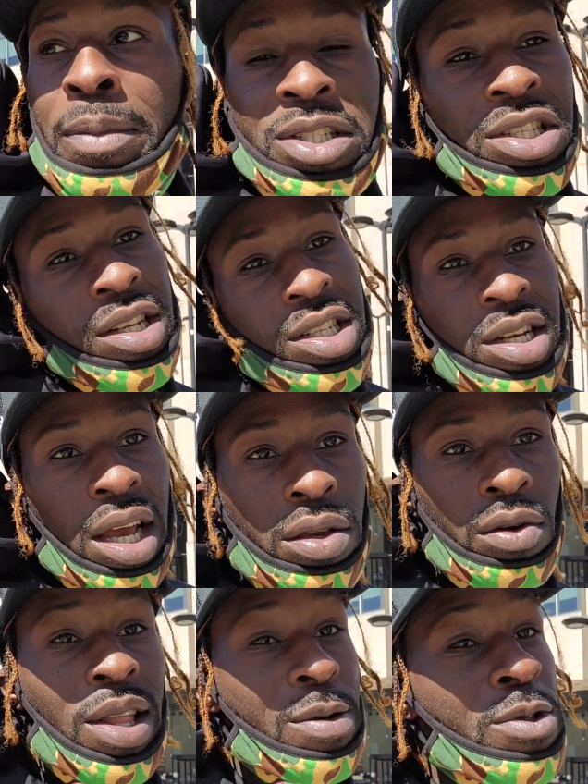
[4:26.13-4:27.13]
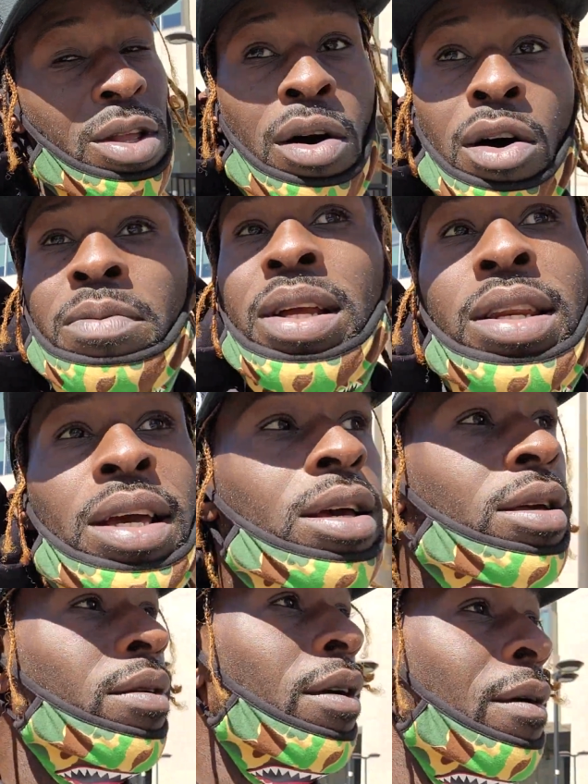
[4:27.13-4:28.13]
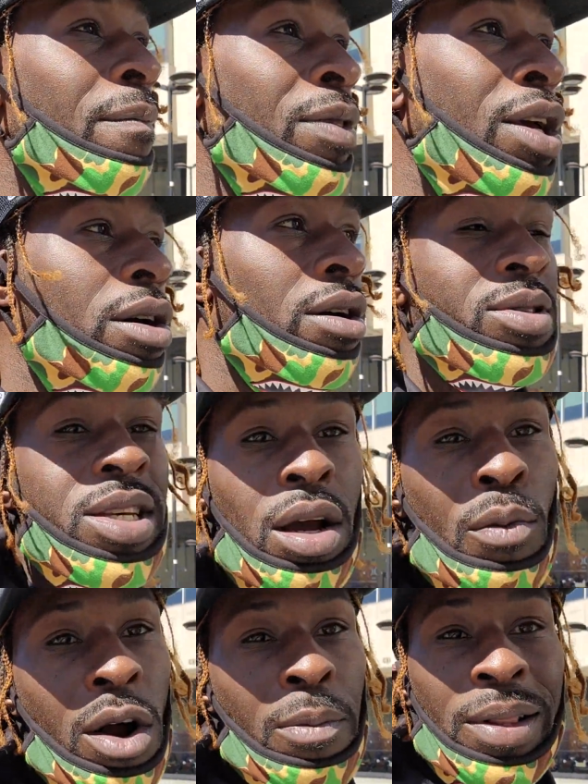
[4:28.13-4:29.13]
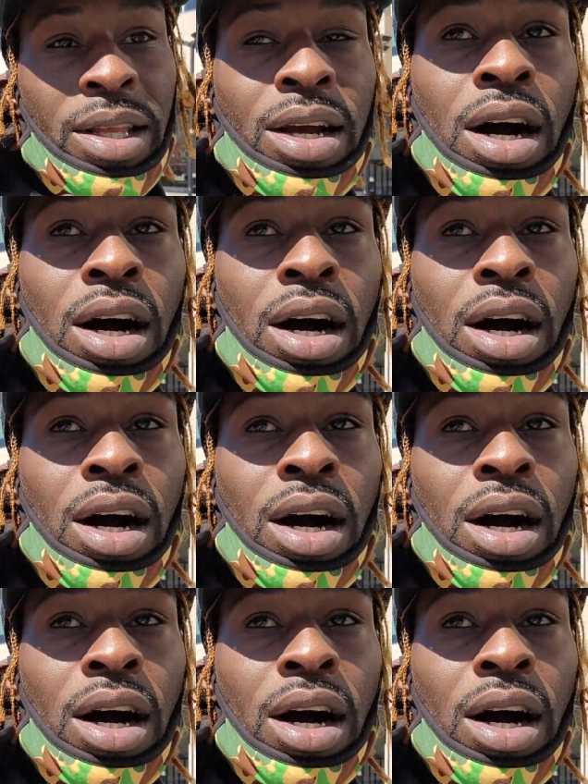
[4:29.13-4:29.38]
chin check you like the homie did, you know what I'm saying, worry about the